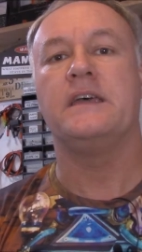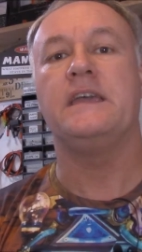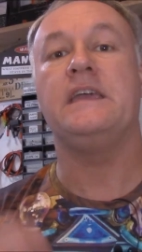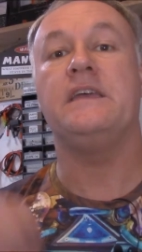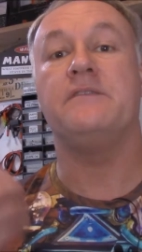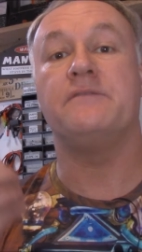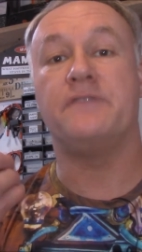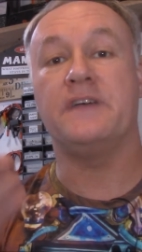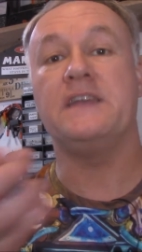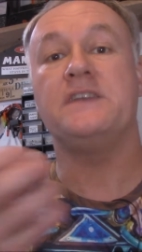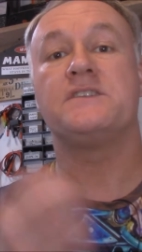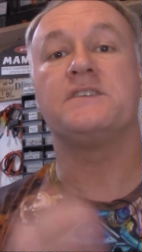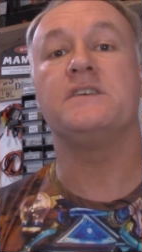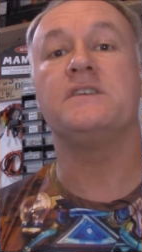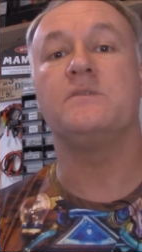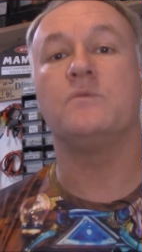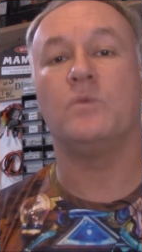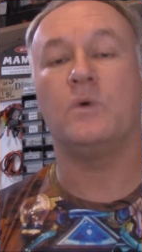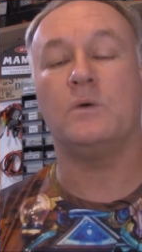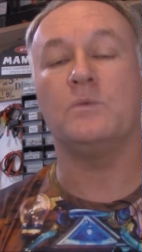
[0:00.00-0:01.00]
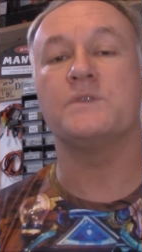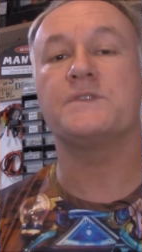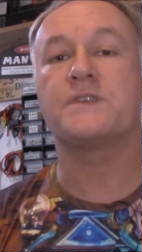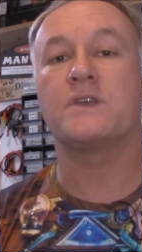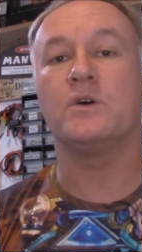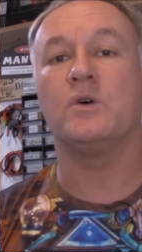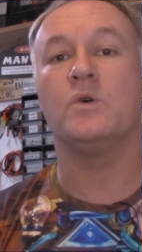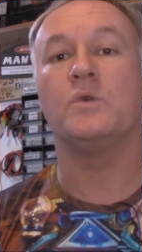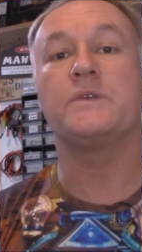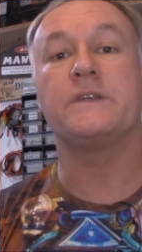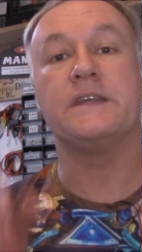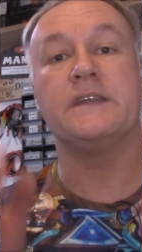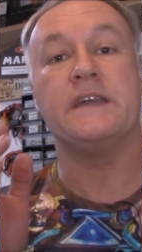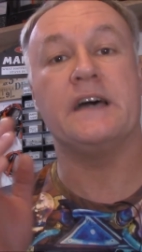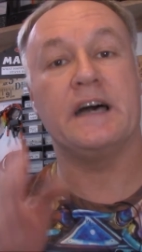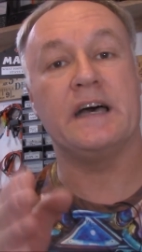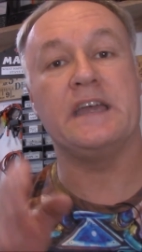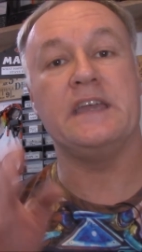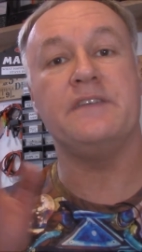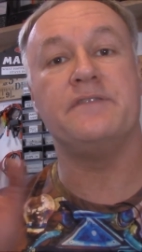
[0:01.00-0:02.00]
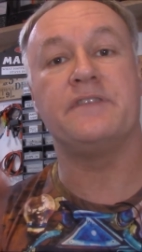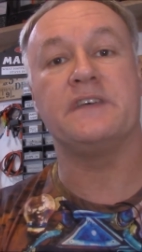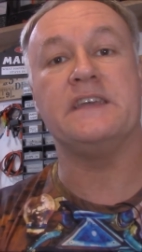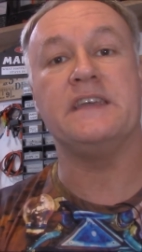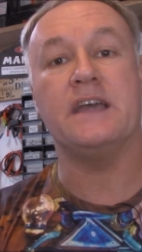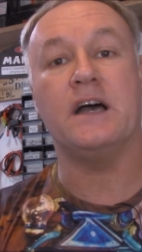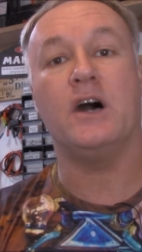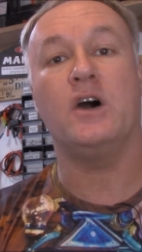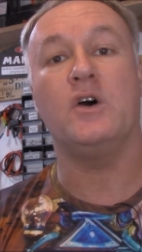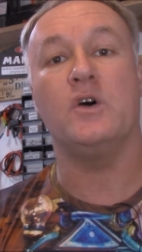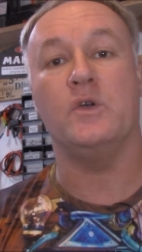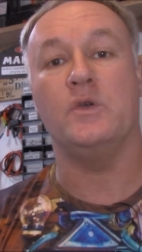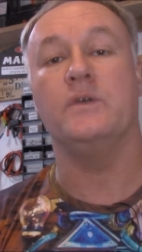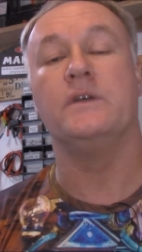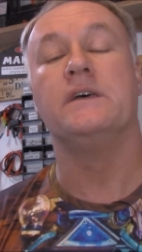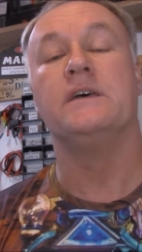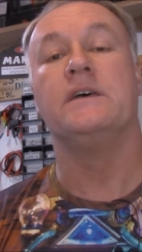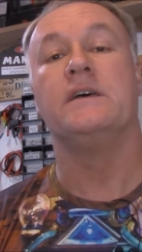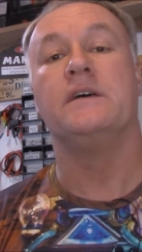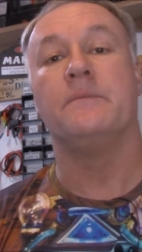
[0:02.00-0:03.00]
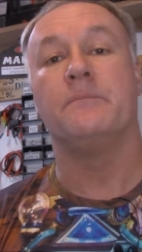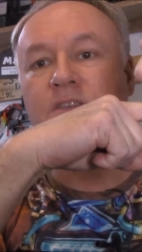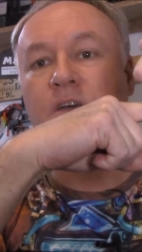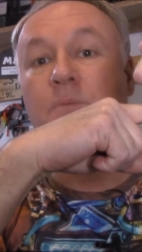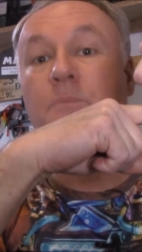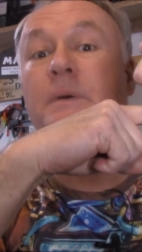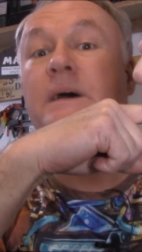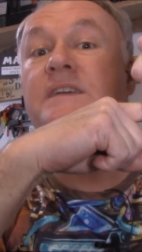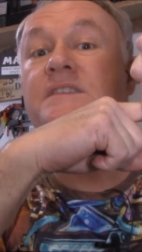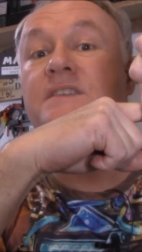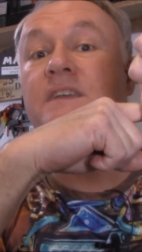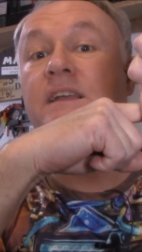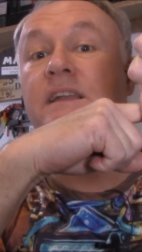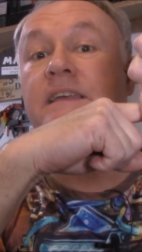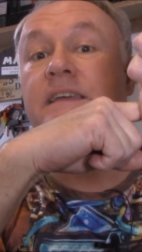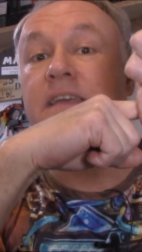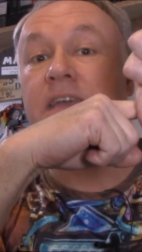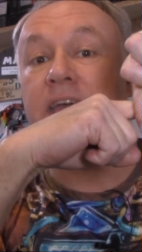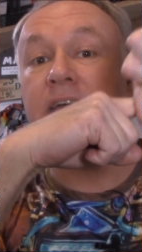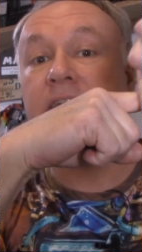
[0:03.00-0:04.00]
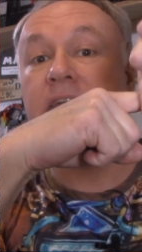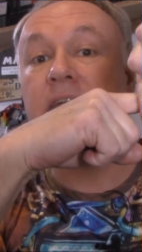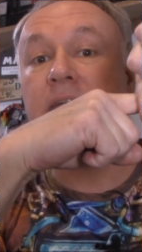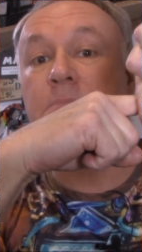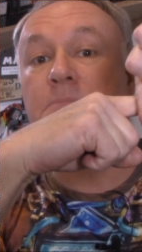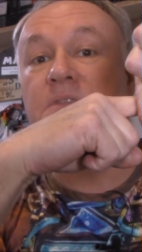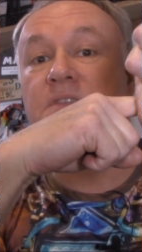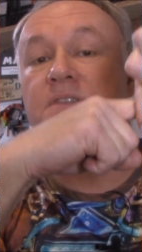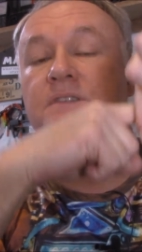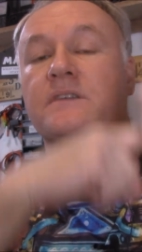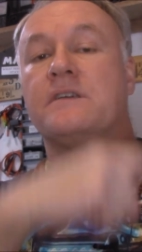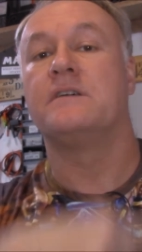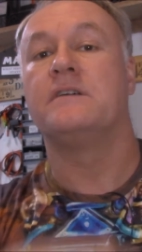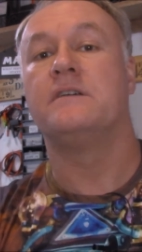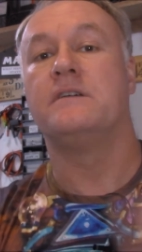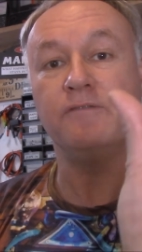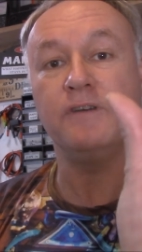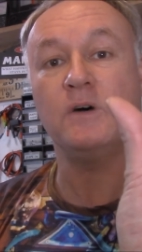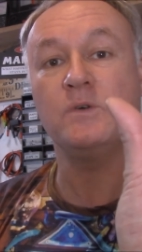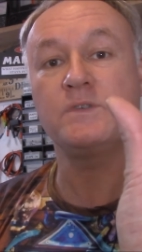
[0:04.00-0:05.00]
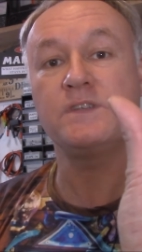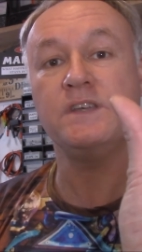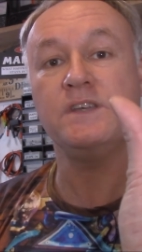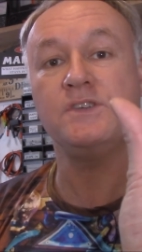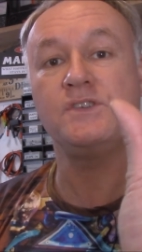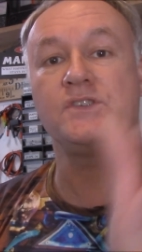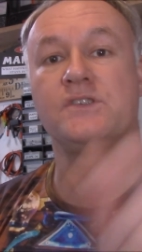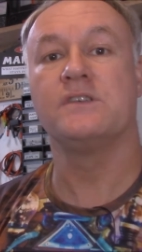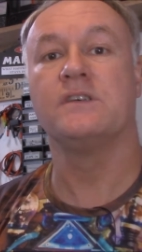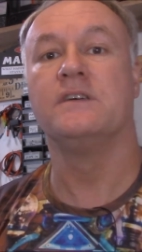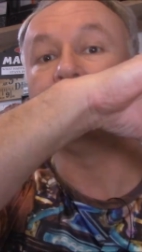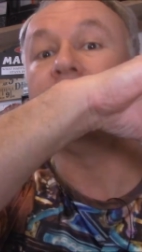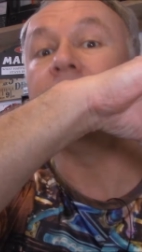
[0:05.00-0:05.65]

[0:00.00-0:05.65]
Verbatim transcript: He invented what was called an AVO, so basically amps, voltage,